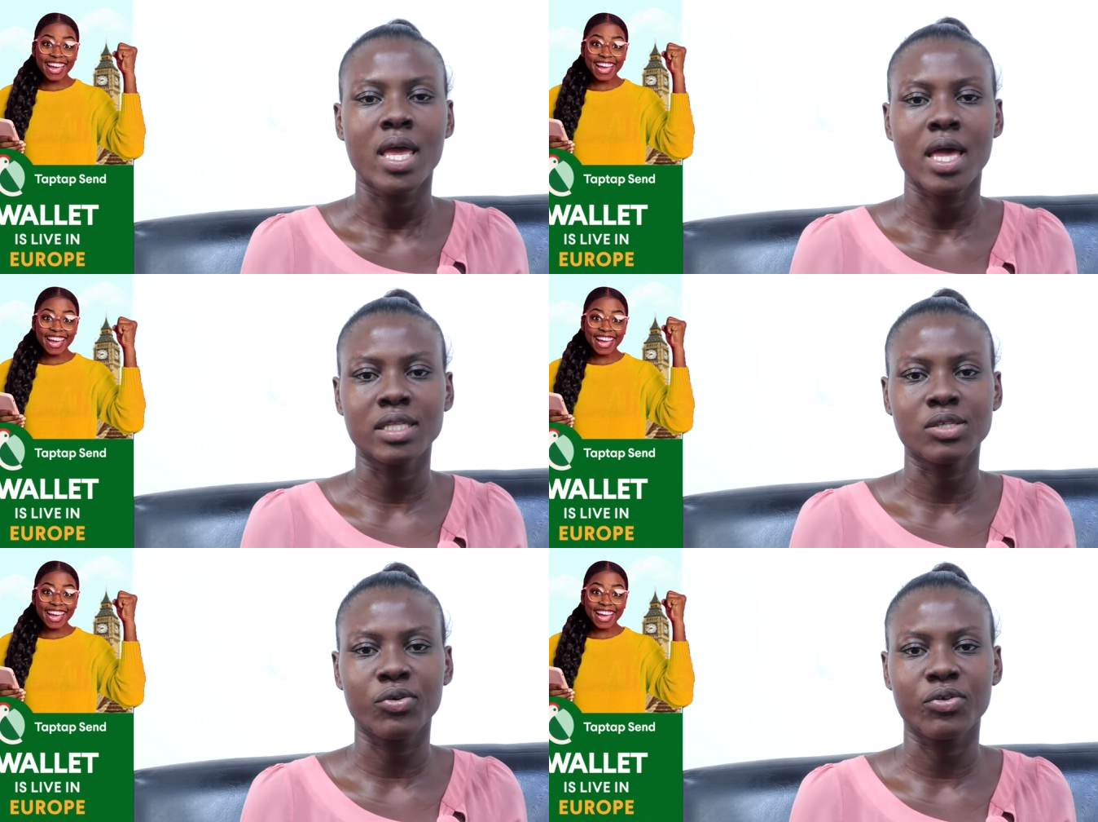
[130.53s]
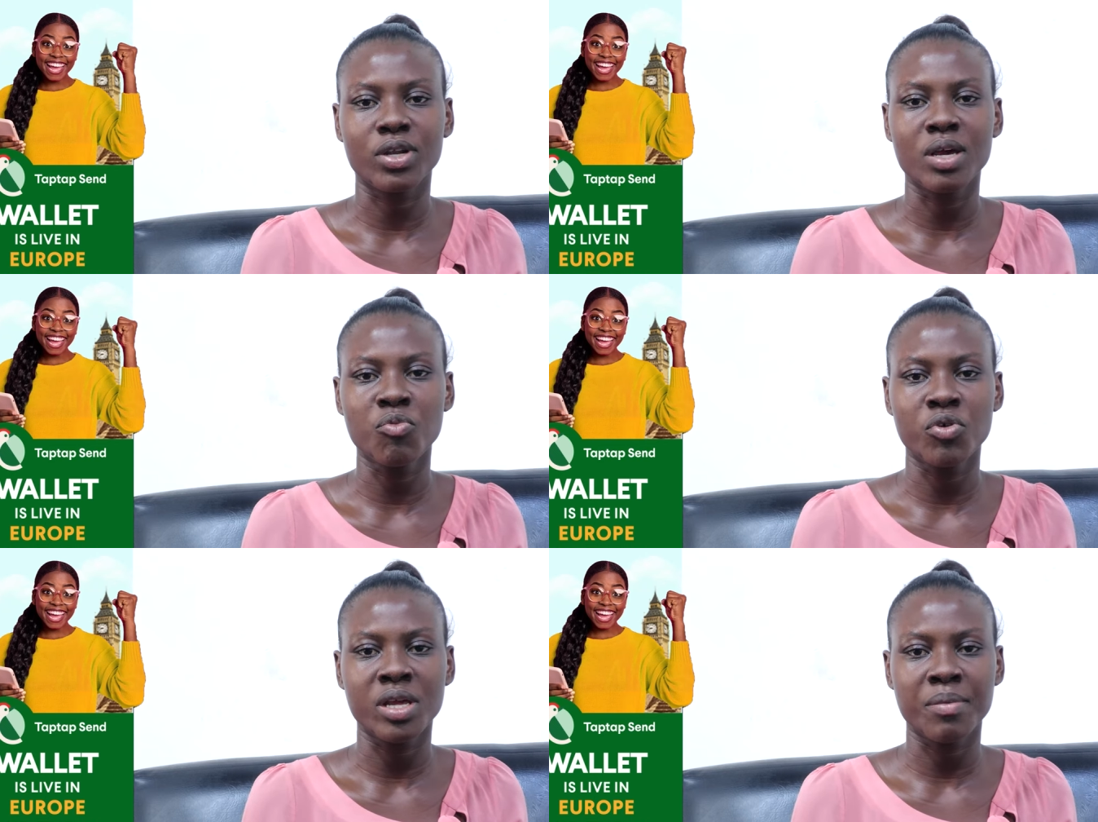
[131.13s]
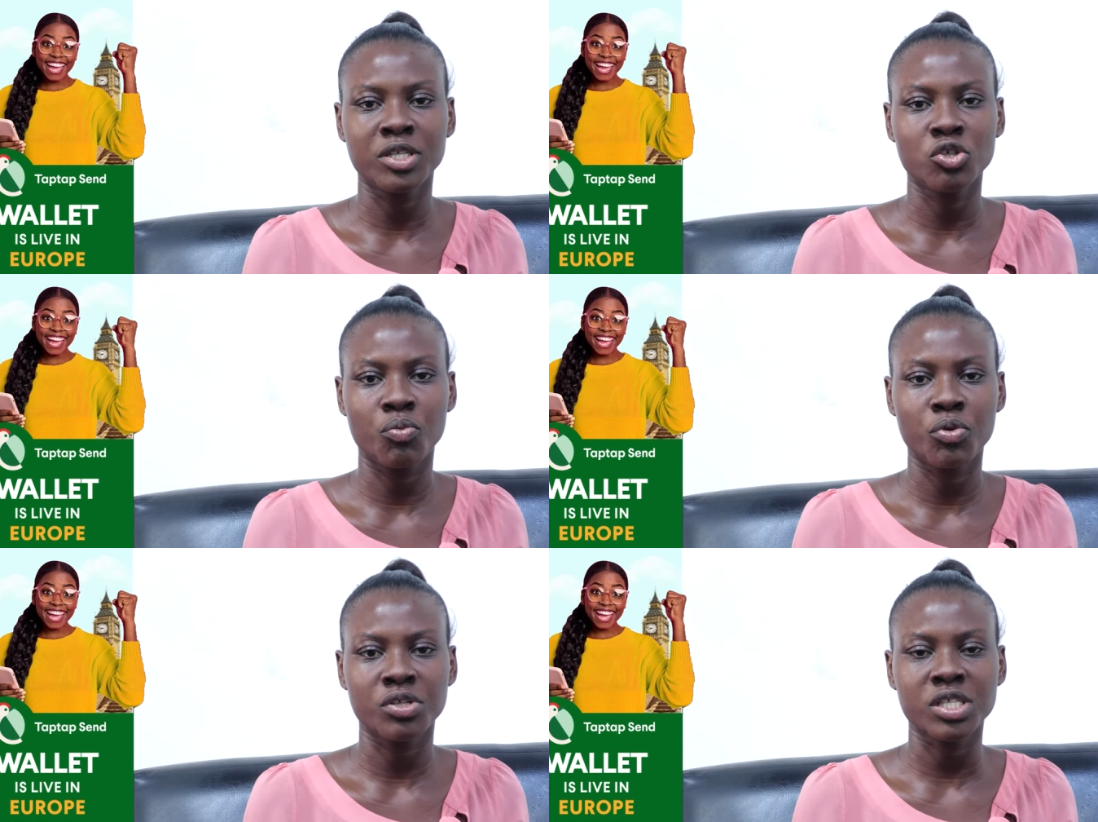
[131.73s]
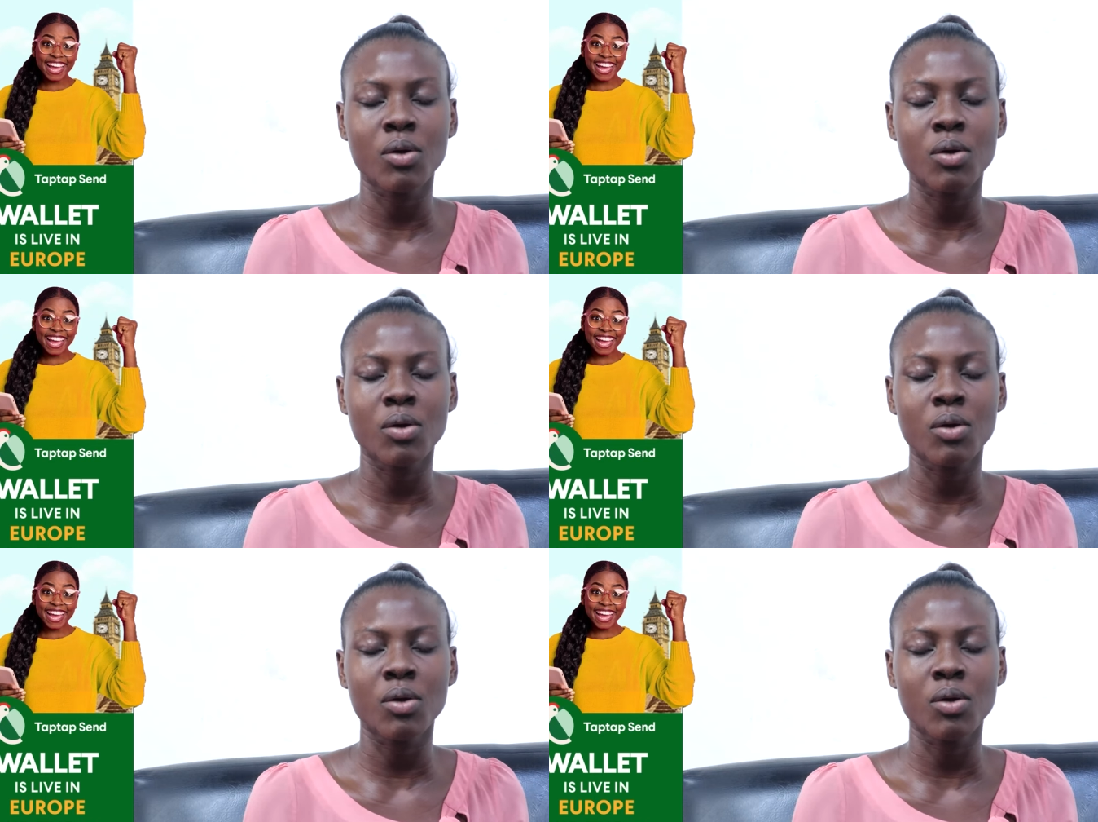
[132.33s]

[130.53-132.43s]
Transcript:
Speaker 1: You enter your name on your virtual bonus.